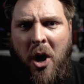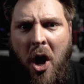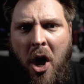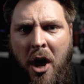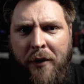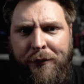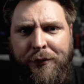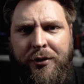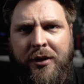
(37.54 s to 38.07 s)
is
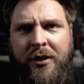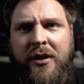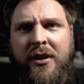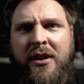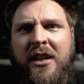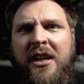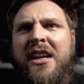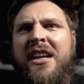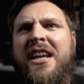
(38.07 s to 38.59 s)
off.
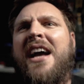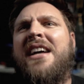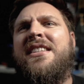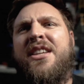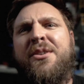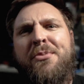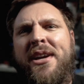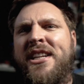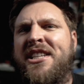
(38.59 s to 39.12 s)

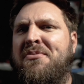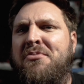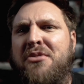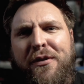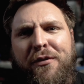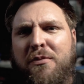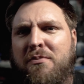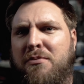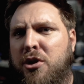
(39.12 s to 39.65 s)
Guys, can we get some
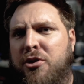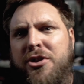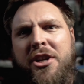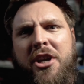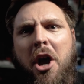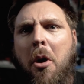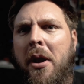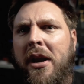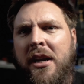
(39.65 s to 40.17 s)
different
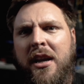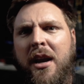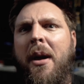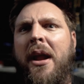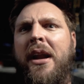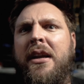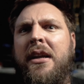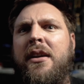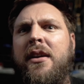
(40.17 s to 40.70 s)
music going?
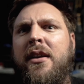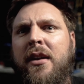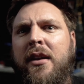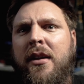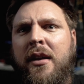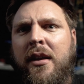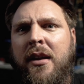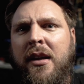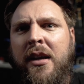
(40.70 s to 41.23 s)
Come on.
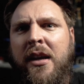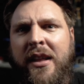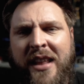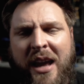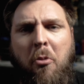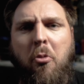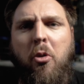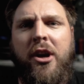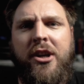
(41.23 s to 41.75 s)

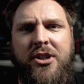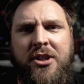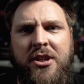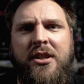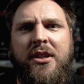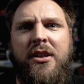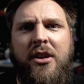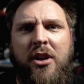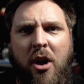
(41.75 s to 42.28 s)
That
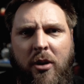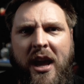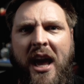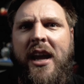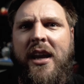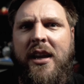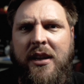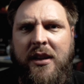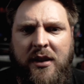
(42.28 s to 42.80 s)
works.
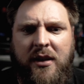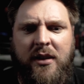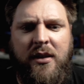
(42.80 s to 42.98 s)
Okay.